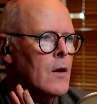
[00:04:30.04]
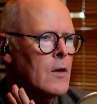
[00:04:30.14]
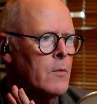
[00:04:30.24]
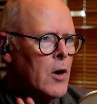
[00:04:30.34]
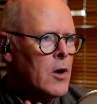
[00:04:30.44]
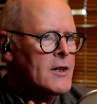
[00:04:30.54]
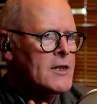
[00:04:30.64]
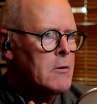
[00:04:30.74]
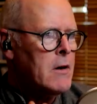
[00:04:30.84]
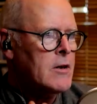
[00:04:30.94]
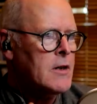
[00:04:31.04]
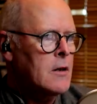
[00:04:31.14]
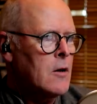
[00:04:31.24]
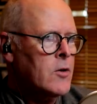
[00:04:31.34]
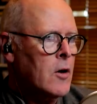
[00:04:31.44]
The bodies, however,
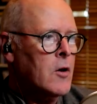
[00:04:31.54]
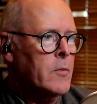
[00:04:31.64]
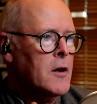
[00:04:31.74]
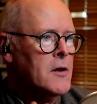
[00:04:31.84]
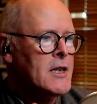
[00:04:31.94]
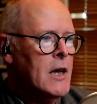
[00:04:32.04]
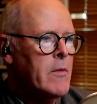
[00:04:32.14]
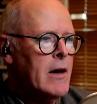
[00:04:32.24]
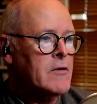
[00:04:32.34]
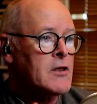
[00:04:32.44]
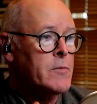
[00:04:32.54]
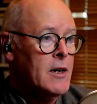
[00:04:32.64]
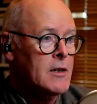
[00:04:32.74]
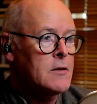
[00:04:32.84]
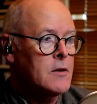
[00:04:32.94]
did not occupy the same amount of
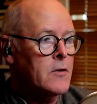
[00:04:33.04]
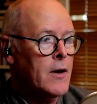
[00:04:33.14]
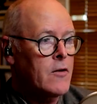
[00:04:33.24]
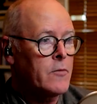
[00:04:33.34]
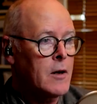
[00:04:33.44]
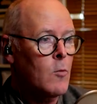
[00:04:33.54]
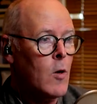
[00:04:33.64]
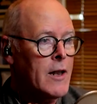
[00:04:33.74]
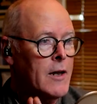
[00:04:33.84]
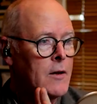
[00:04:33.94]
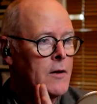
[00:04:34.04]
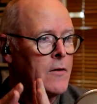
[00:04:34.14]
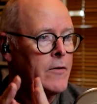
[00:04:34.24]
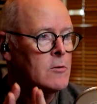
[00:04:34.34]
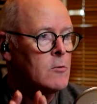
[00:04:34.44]
space in the grave pit, while
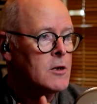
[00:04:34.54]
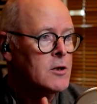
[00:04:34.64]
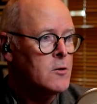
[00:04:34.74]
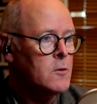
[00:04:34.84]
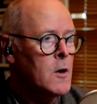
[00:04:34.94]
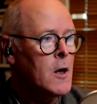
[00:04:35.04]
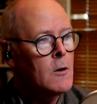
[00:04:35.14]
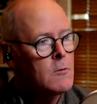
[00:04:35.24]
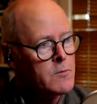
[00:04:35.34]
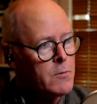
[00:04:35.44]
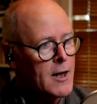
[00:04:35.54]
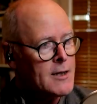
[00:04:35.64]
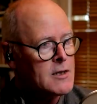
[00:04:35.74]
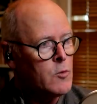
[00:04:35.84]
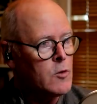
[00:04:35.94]
individual two was
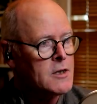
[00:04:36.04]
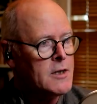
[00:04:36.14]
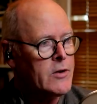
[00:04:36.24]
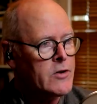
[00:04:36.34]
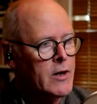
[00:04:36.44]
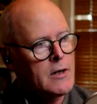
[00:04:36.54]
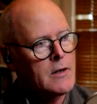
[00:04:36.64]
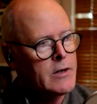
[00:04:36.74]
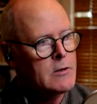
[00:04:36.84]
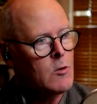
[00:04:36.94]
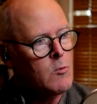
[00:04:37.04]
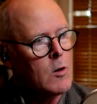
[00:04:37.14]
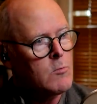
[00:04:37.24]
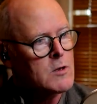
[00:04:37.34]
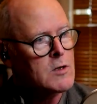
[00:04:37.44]
placed more centrally. Individual
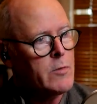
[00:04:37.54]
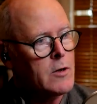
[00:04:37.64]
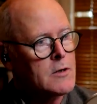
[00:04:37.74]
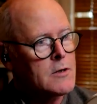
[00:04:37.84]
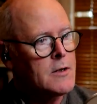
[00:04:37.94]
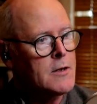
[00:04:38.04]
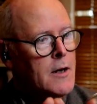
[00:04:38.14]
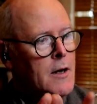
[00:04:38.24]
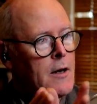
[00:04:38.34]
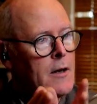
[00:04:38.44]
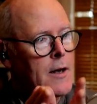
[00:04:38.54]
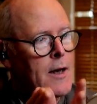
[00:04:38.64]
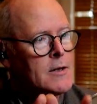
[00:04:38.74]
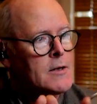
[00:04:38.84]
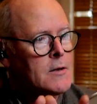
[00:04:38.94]
one was deposited
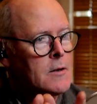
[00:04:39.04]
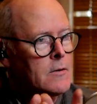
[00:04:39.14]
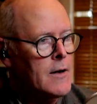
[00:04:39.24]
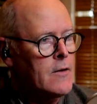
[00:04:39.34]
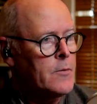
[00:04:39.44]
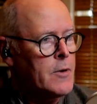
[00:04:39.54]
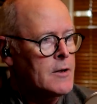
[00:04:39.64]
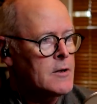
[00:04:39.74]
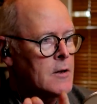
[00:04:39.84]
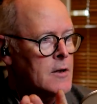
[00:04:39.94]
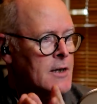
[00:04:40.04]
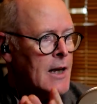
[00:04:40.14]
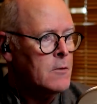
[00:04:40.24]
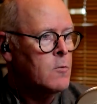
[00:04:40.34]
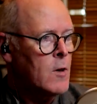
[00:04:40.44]
against the grave pit's
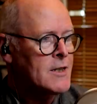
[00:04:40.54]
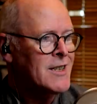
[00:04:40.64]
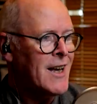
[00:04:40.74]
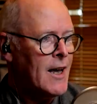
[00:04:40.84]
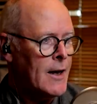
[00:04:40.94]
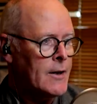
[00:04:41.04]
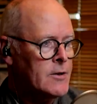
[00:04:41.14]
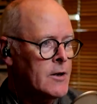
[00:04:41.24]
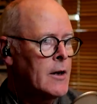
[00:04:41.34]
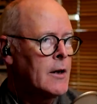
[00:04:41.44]
southwest edge.